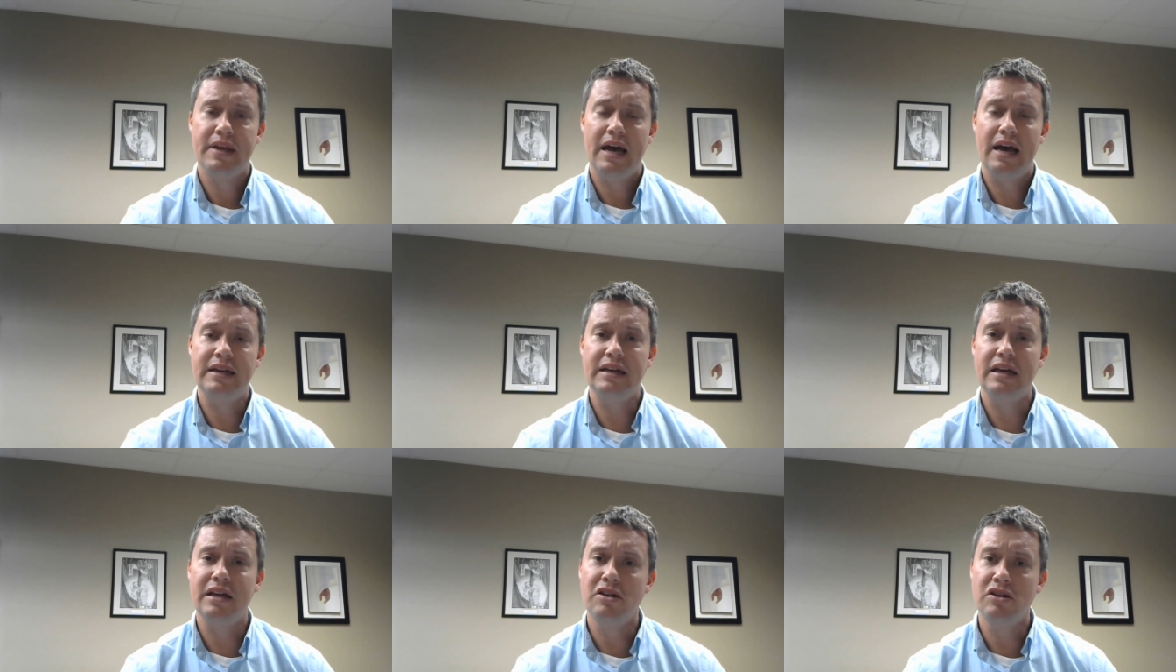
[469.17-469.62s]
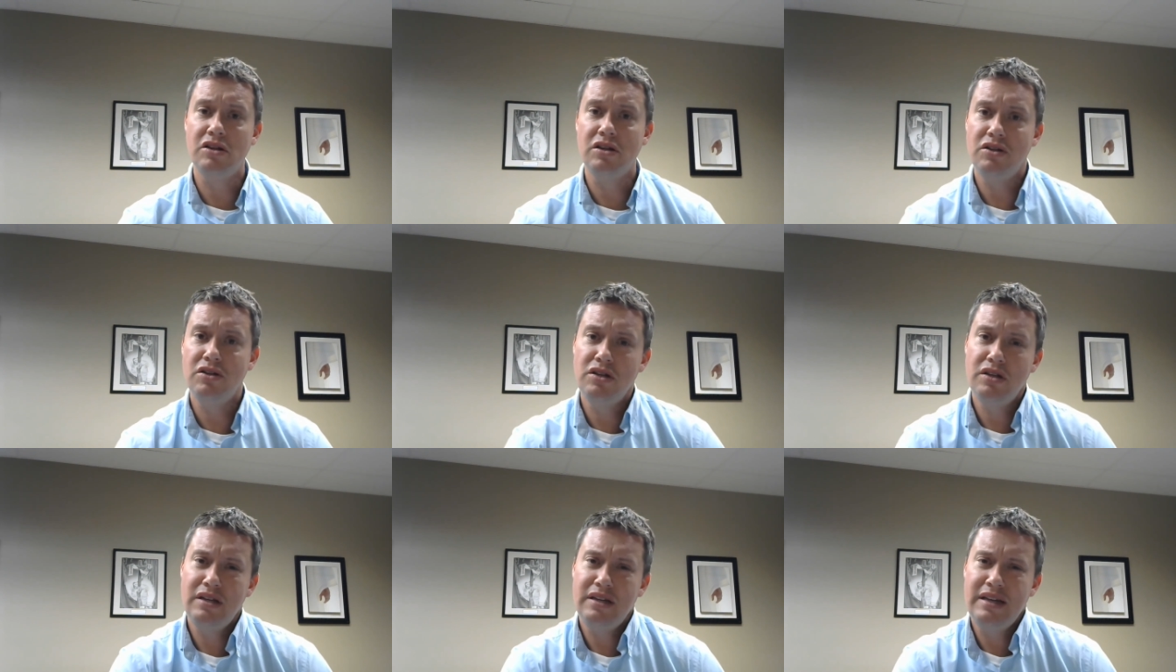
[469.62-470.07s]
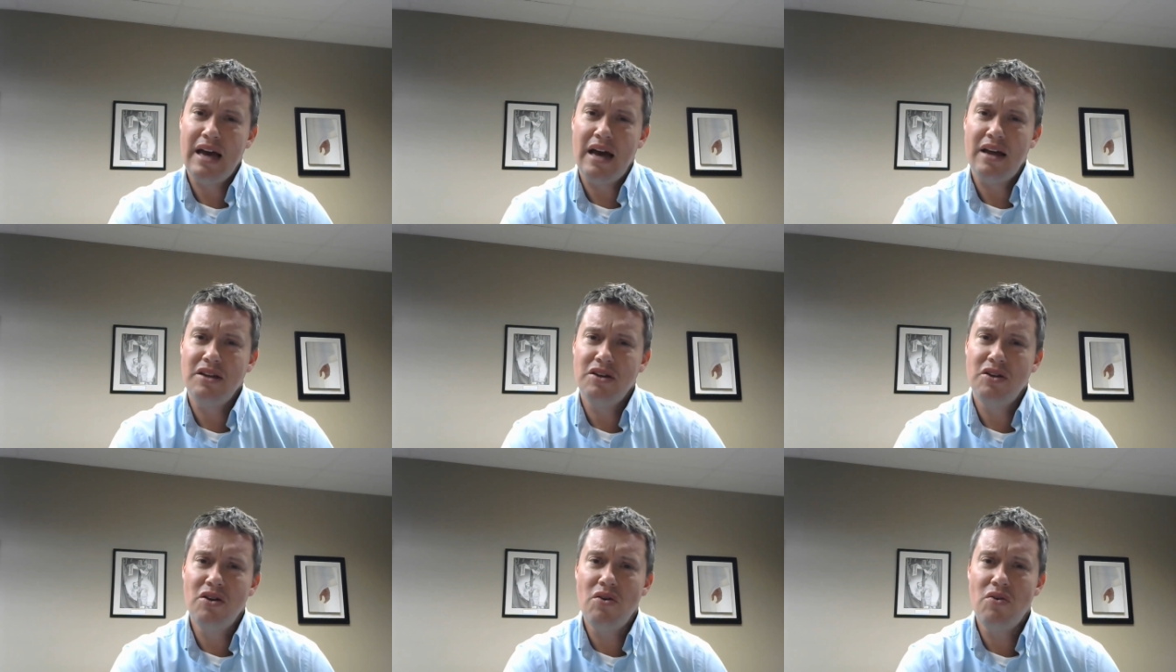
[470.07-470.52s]
And yet,
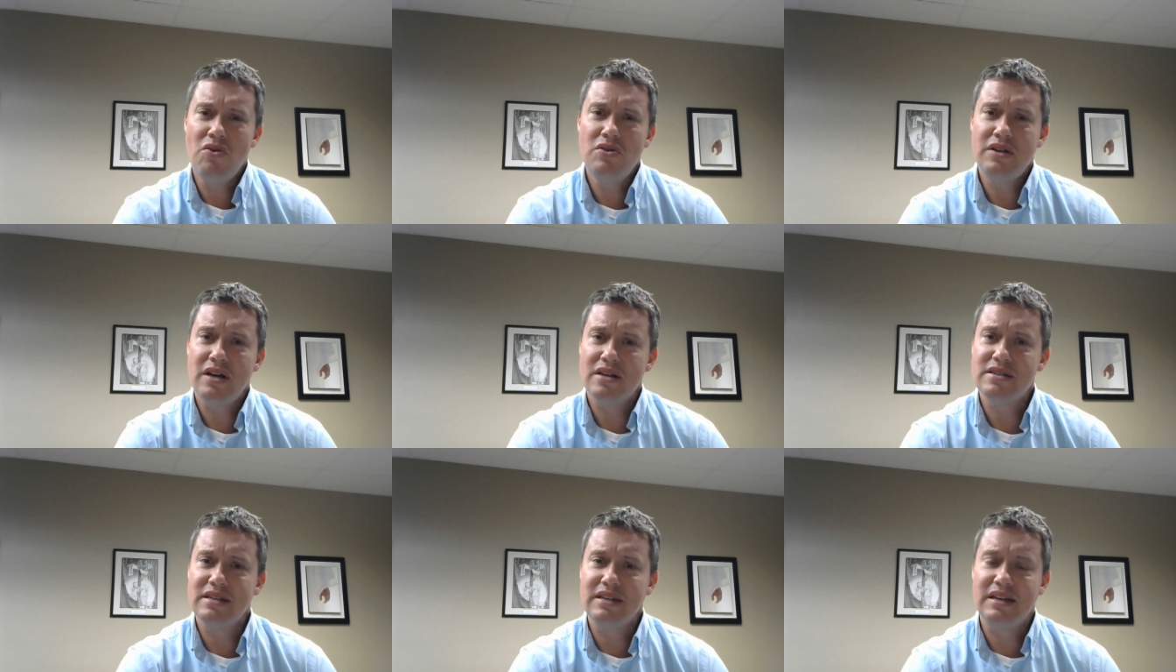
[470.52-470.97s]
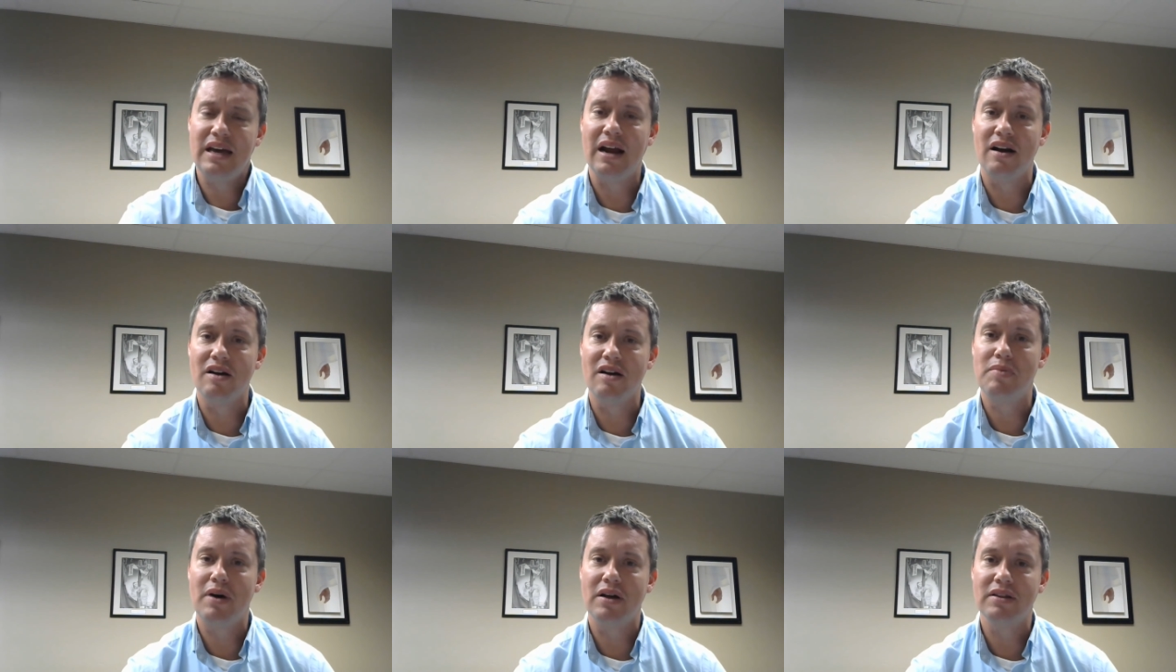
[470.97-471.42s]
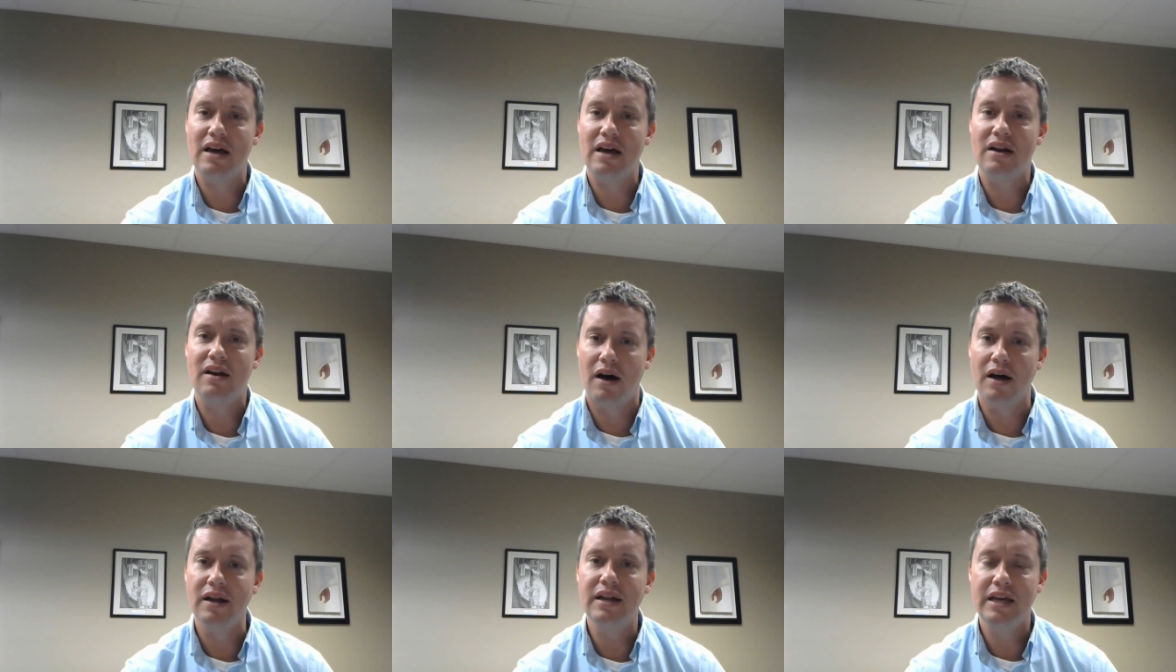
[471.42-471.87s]
yet you know who doesn't care about
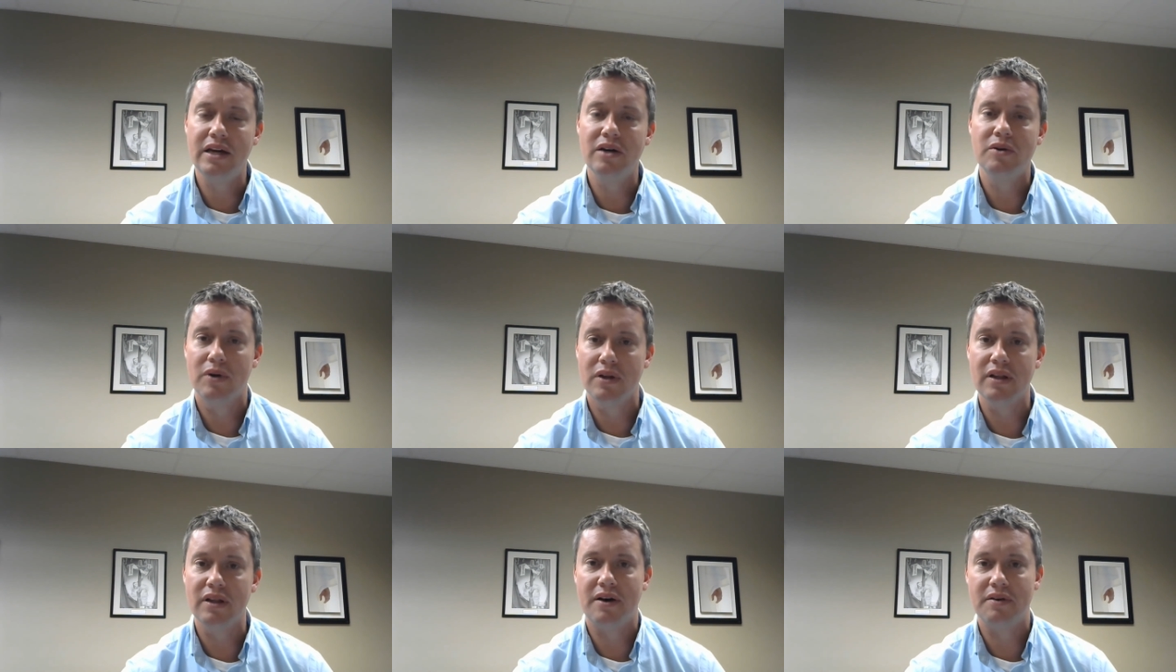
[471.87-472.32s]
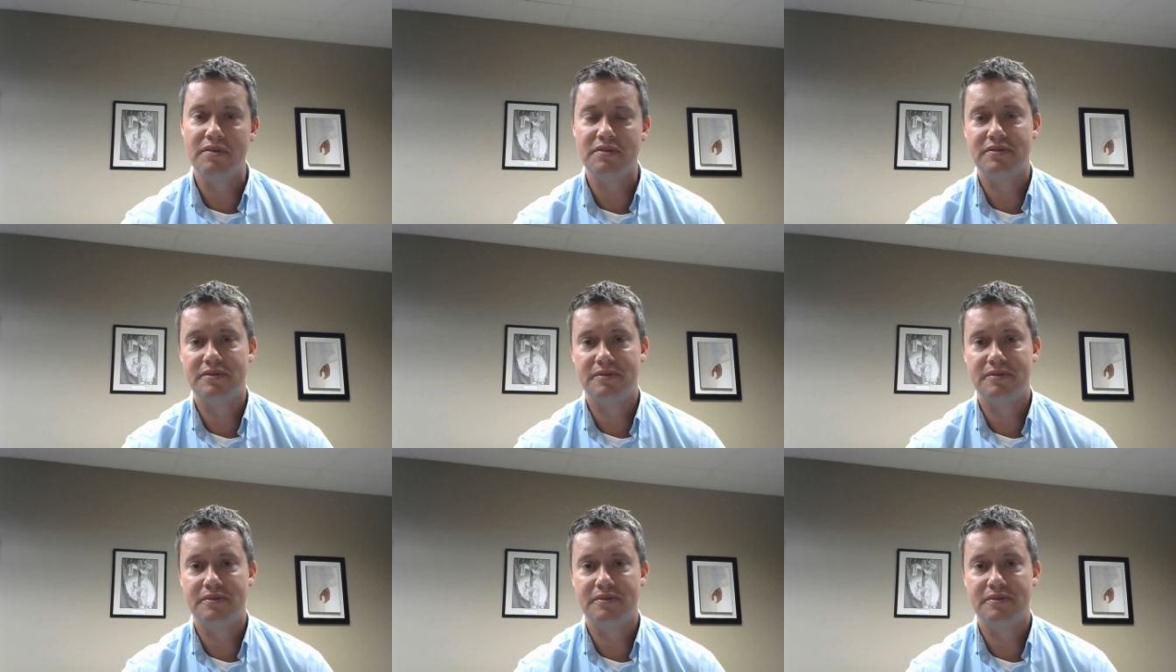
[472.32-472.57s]
that unequal love?